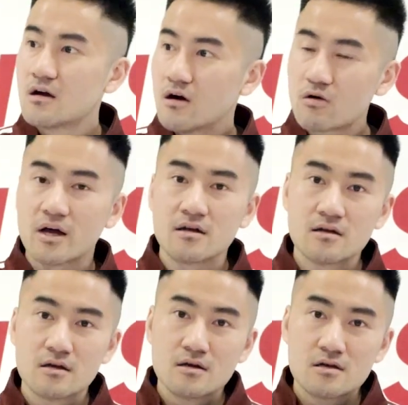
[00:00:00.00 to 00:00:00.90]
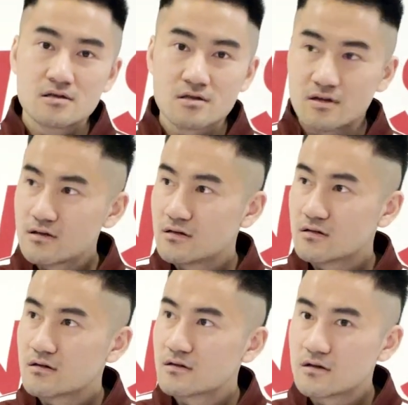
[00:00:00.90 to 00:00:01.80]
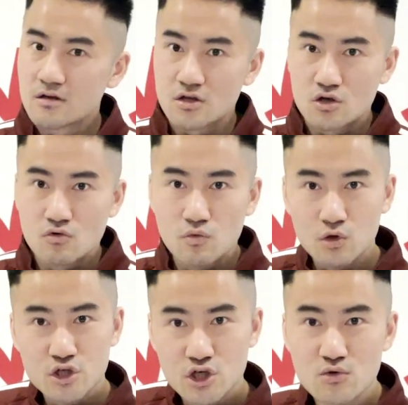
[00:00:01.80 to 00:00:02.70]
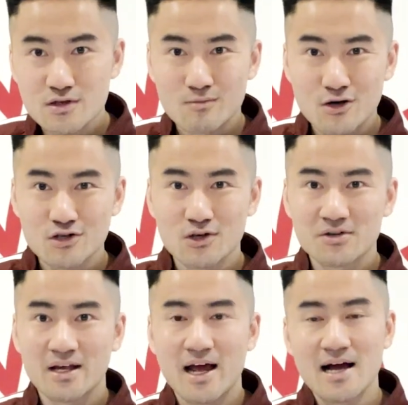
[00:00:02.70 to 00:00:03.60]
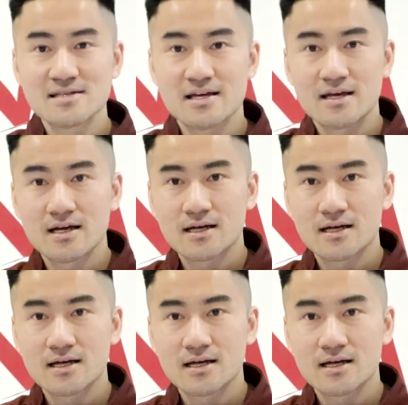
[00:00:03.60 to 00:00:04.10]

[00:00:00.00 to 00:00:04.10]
Okay, so then you will choose a martial art that has a